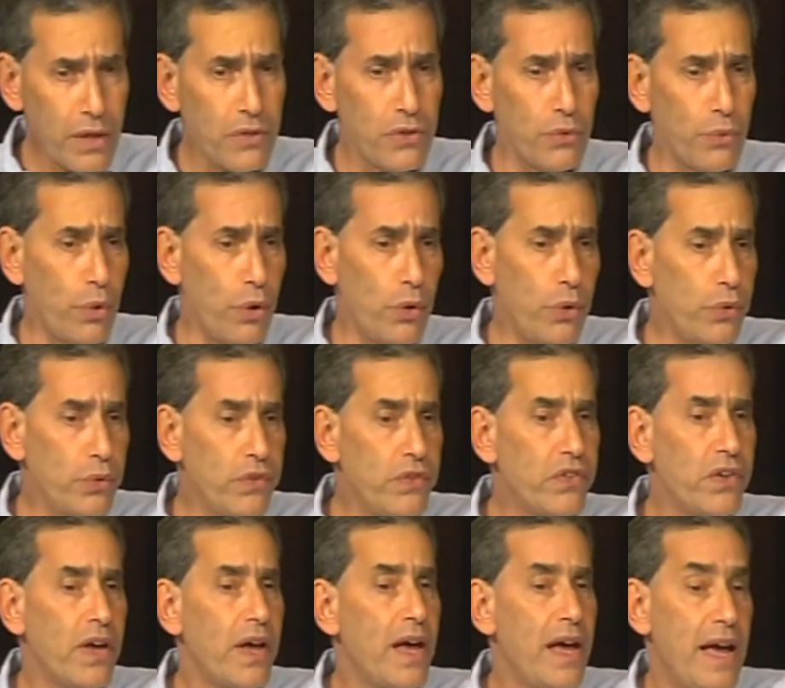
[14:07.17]
the
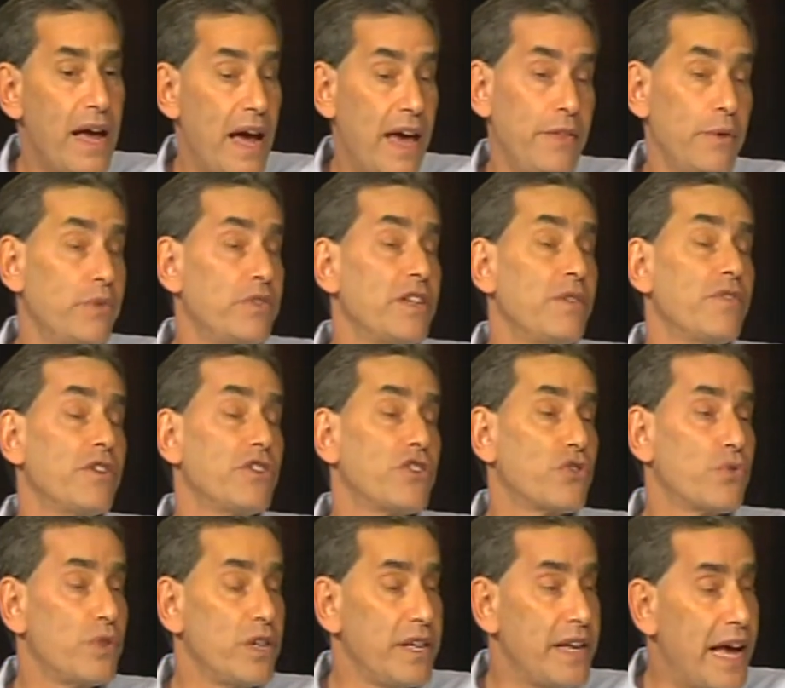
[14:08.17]
roads, and there was even a
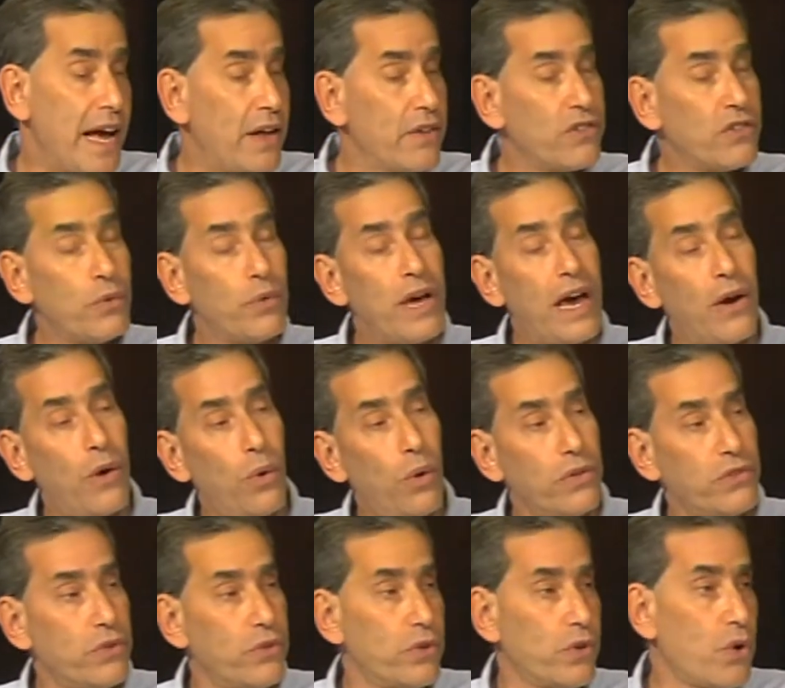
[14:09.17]
tree down, so we had to
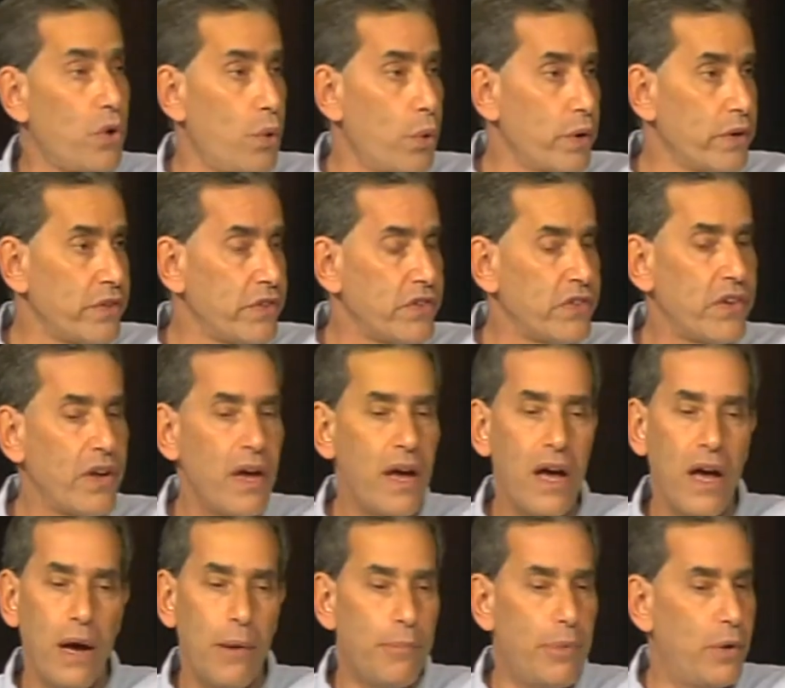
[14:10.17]
alter the course,
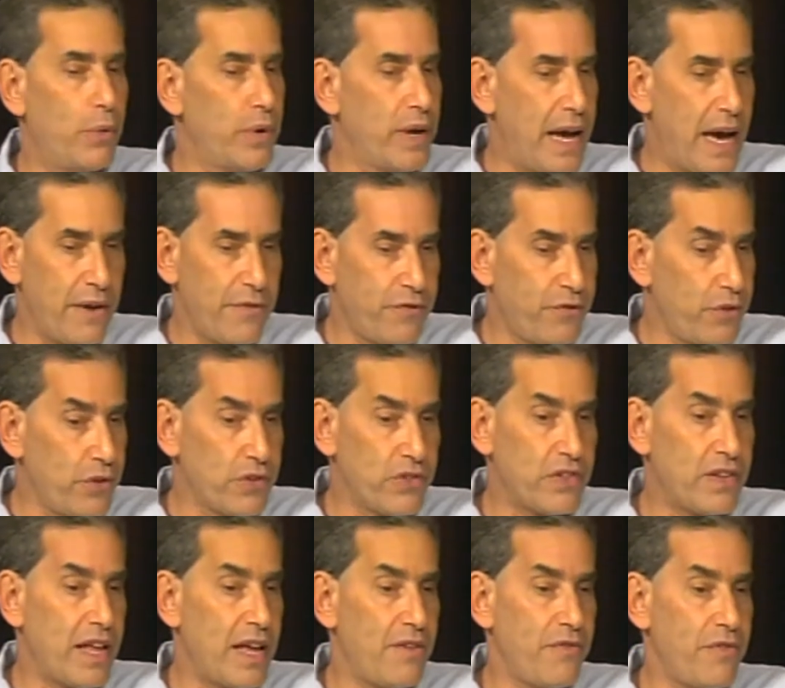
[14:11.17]
but we had full
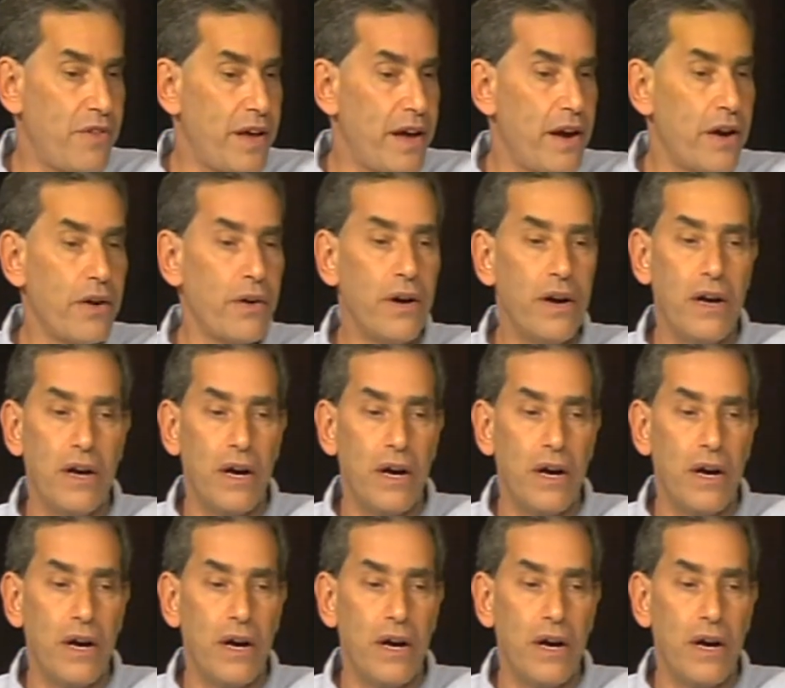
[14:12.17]
staff there.